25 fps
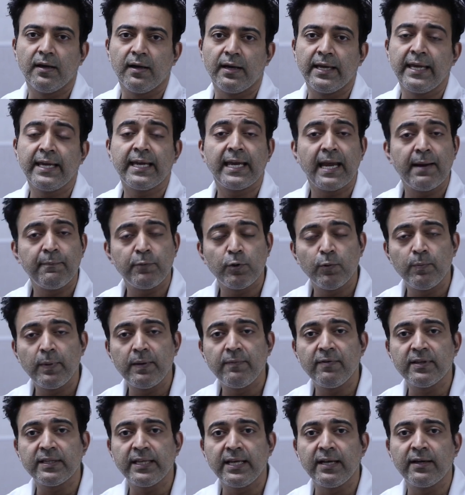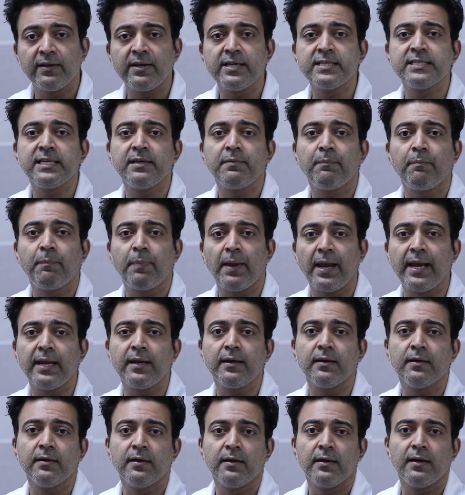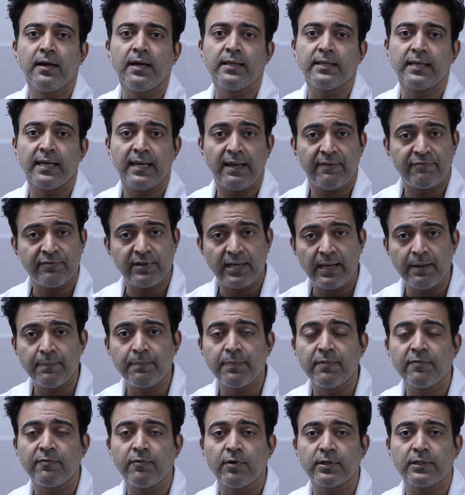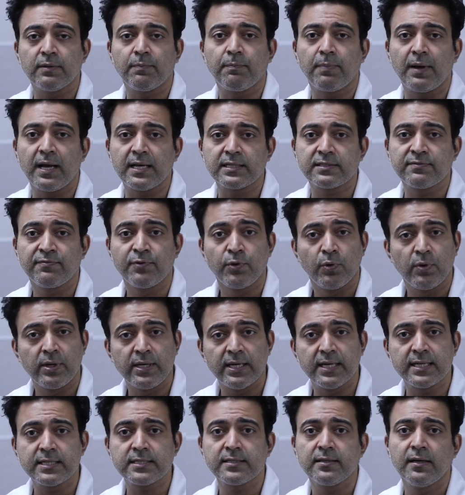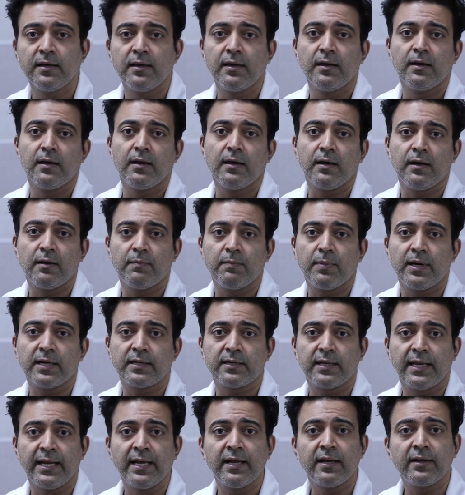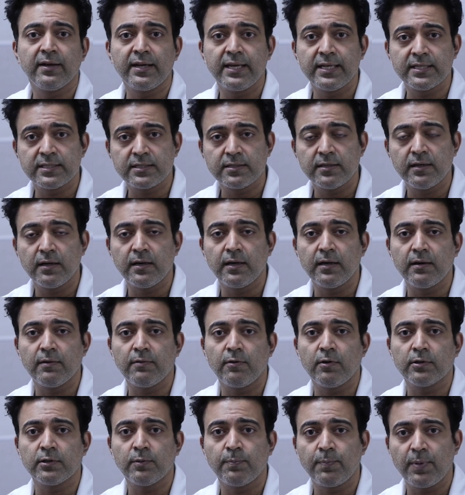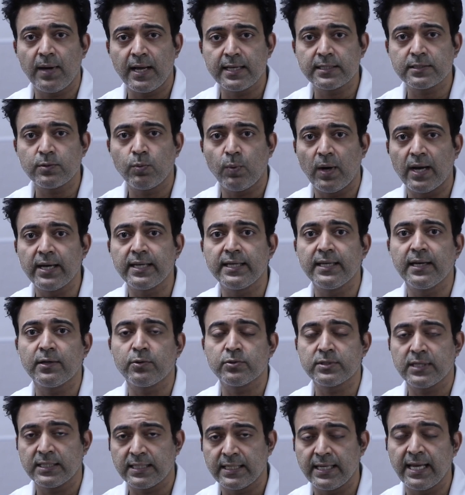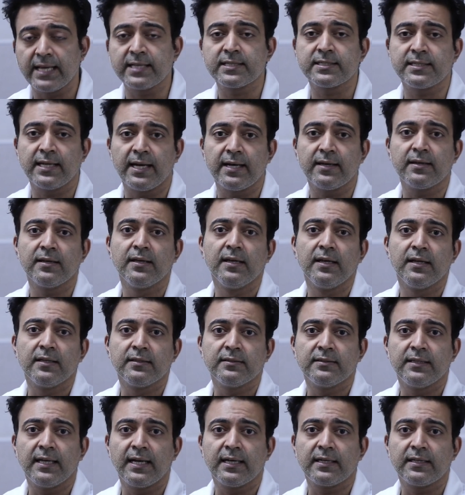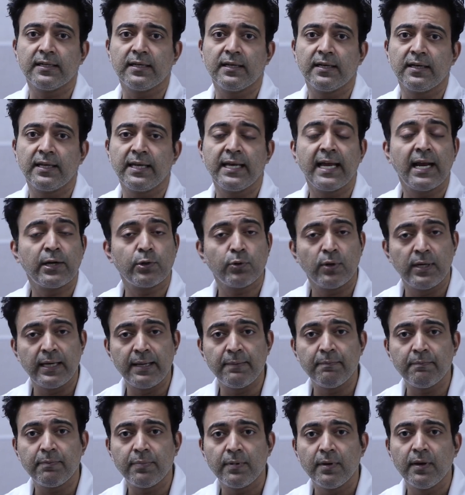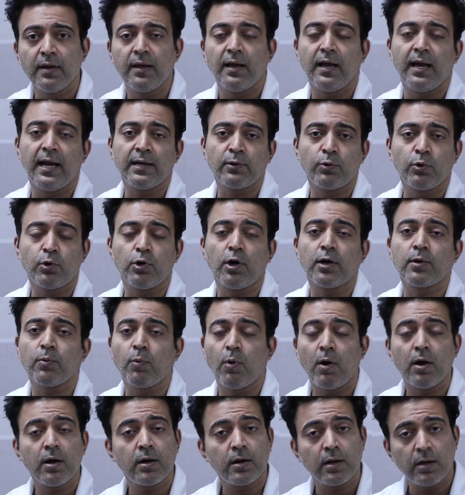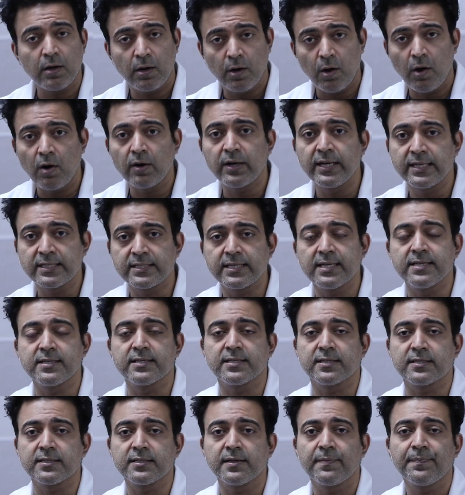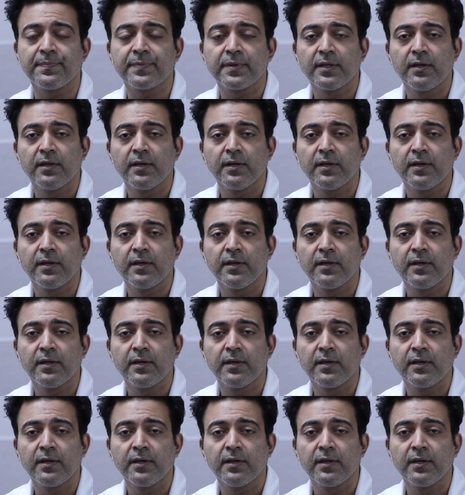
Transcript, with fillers: He came to me with increasing pain in the left hip for the past few years, but increased over the past 1 year to such an extent that he had to limp and could not walk long distances.